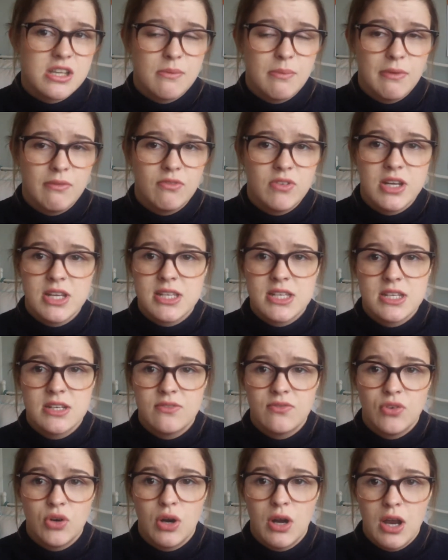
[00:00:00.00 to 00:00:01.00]
I've been reaching
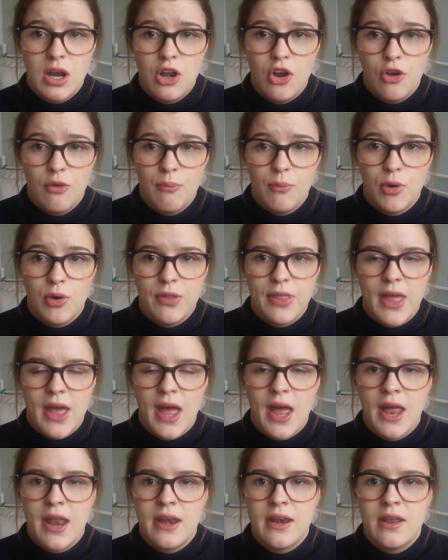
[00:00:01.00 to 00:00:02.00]
for it a lot more
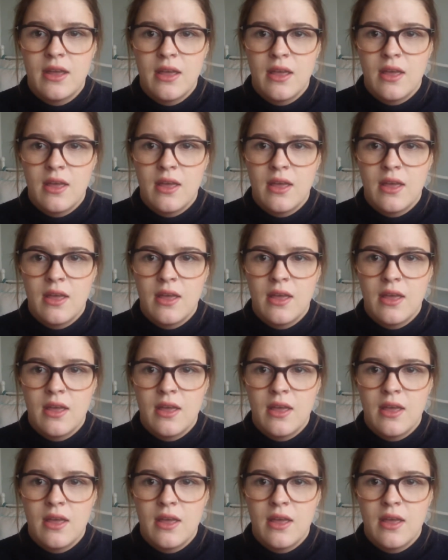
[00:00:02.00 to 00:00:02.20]
than